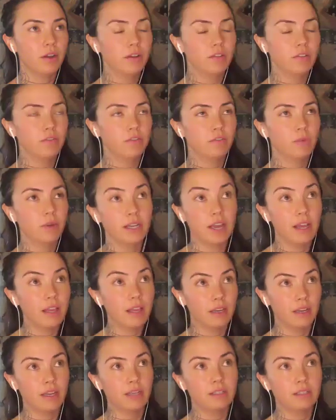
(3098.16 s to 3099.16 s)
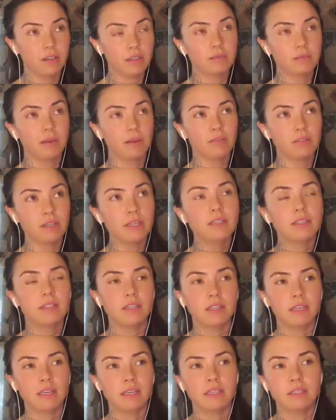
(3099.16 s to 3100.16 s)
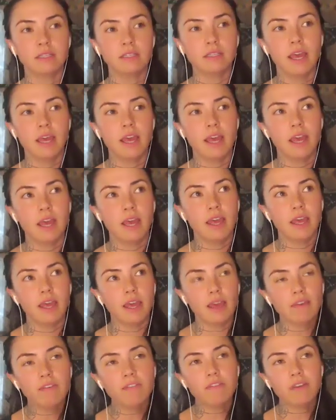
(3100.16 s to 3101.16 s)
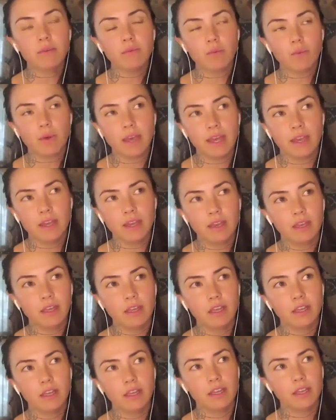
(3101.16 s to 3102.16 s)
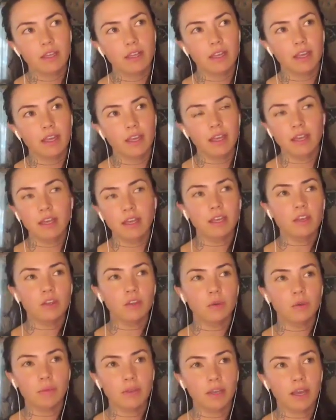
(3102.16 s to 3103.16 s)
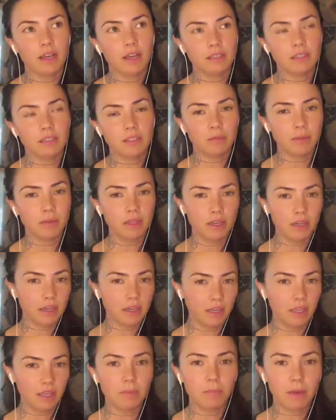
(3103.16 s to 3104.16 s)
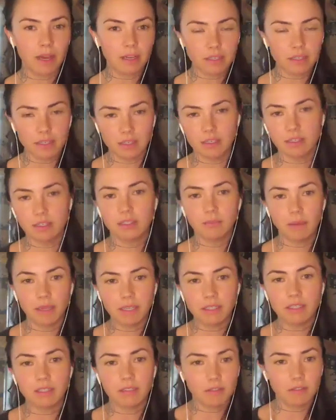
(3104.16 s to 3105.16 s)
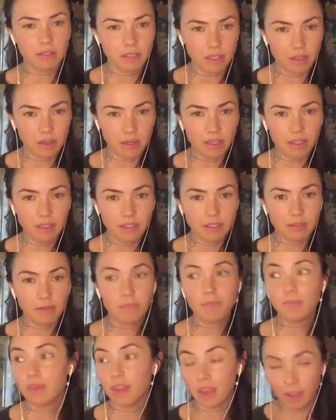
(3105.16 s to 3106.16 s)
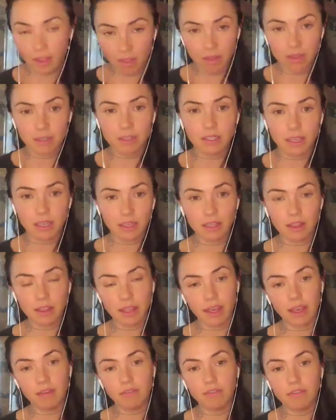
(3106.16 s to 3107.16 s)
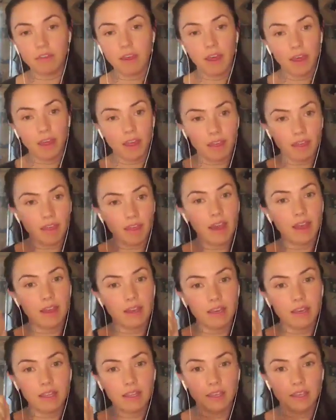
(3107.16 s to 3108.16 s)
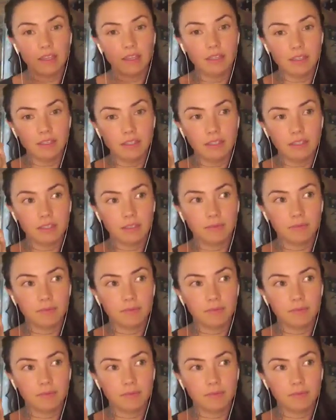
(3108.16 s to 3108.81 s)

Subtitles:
of what Nyla and I talked about recently is, if and when any human has the ability to get back to these spaces of stillness in their daily life, that is